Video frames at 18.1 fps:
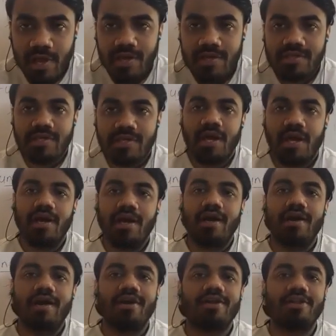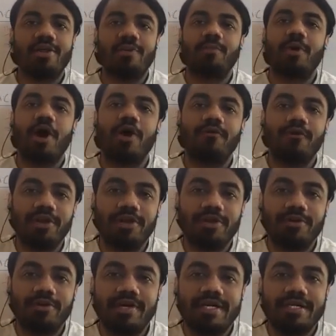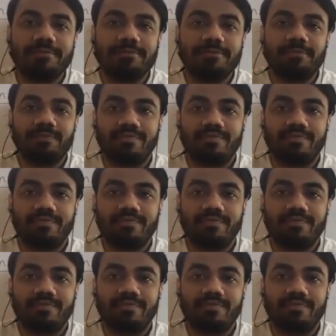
Ashtanga or the power yoga,